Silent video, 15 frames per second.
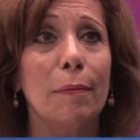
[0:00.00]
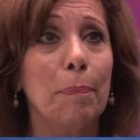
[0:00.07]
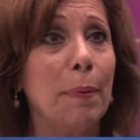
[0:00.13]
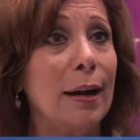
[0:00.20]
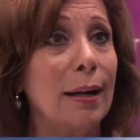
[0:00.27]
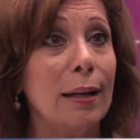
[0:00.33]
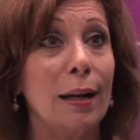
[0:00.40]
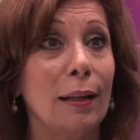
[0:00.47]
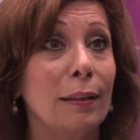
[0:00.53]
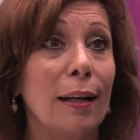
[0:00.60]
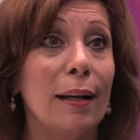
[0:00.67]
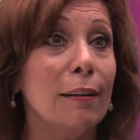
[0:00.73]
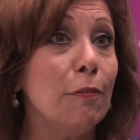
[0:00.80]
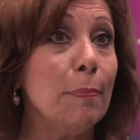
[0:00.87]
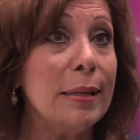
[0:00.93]
by a
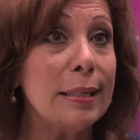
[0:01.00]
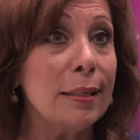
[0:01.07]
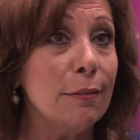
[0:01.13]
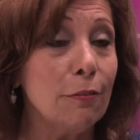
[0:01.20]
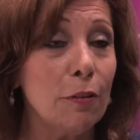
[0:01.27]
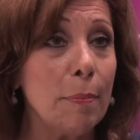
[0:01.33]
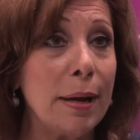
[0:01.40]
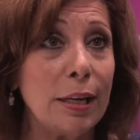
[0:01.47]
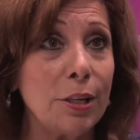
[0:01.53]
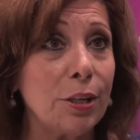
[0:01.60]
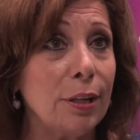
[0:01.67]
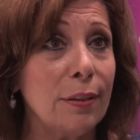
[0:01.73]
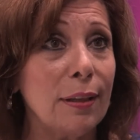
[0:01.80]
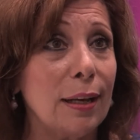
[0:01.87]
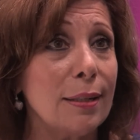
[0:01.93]
lot of
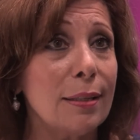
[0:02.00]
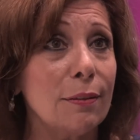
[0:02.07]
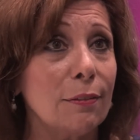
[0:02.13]
misinformation that's